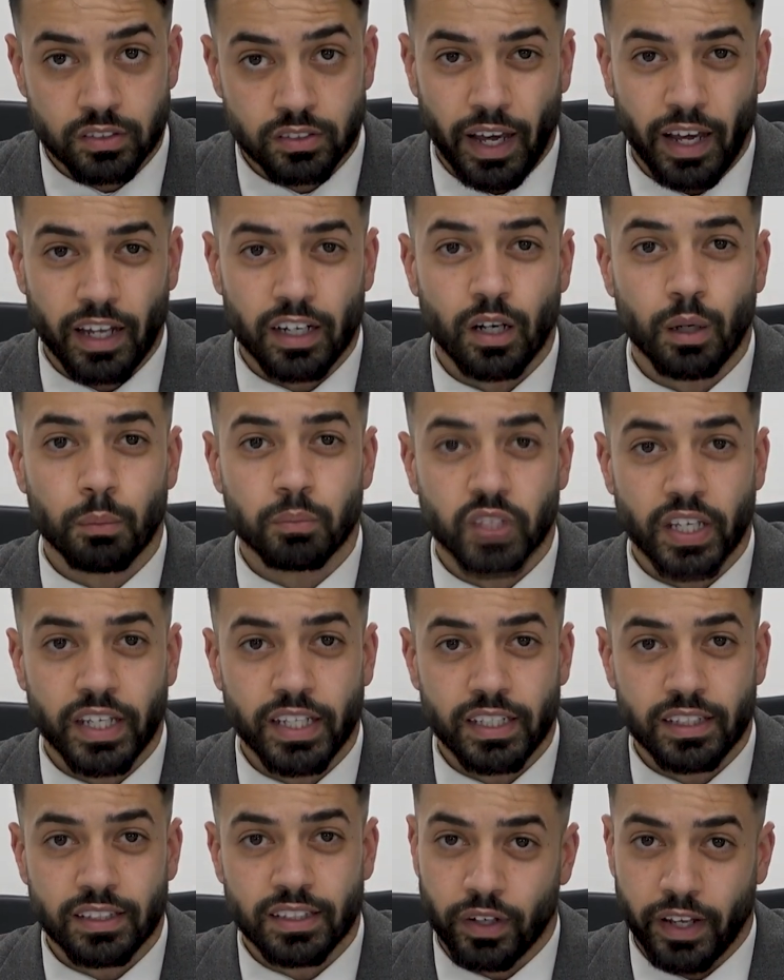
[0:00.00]
and
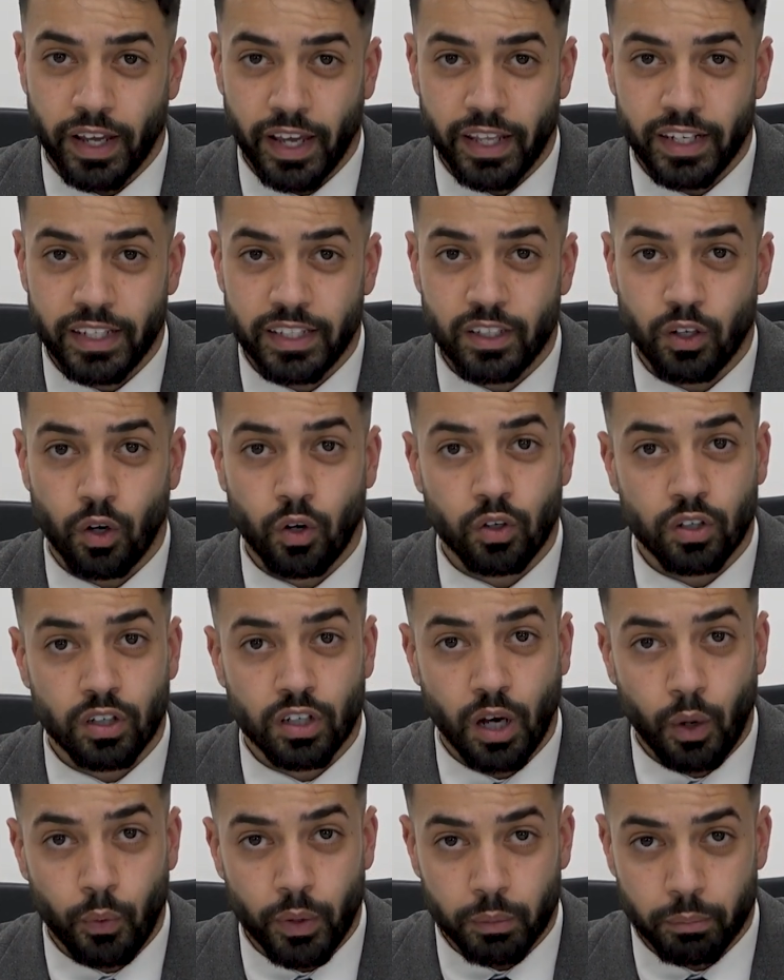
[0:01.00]
update on any
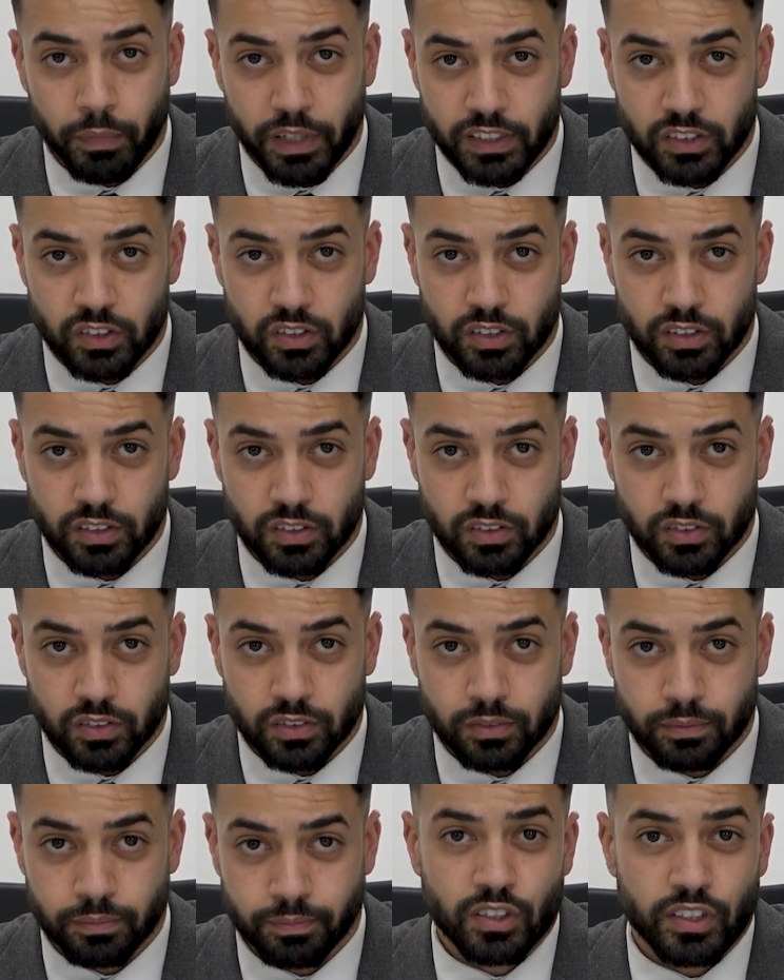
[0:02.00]
ongoing maintenance.